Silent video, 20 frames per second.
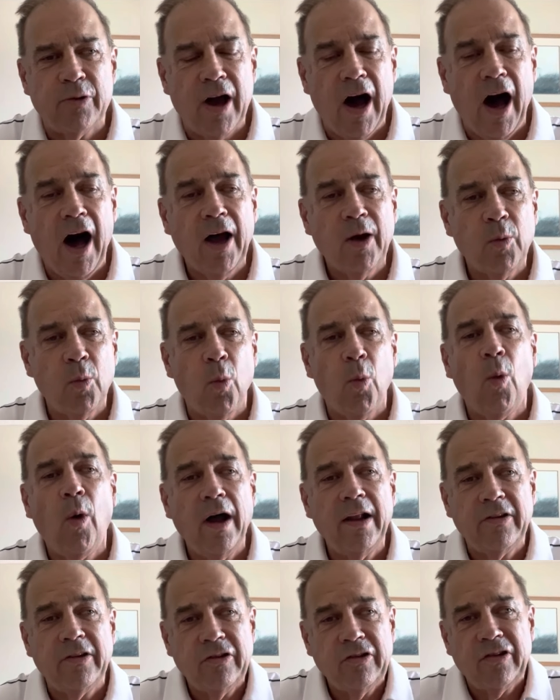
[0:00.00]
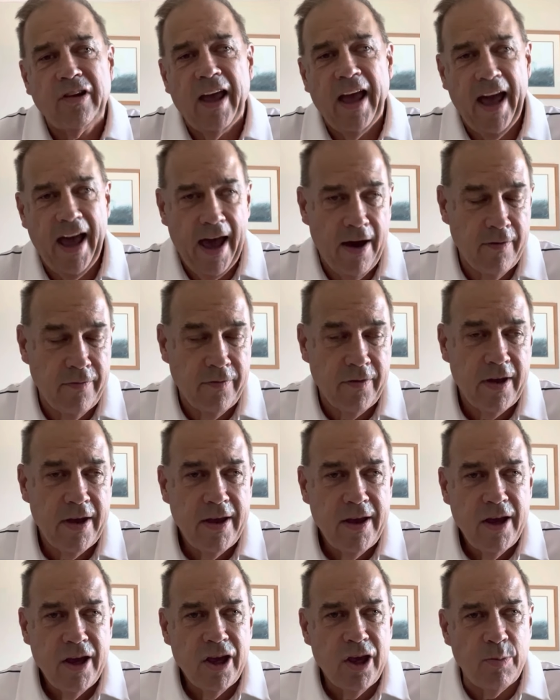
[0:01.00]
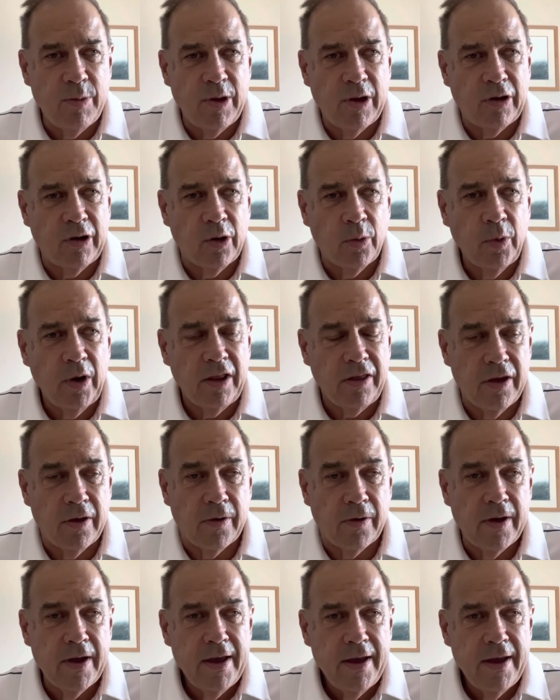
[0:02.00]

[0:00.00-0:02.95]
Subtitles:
God wants to have communion with you.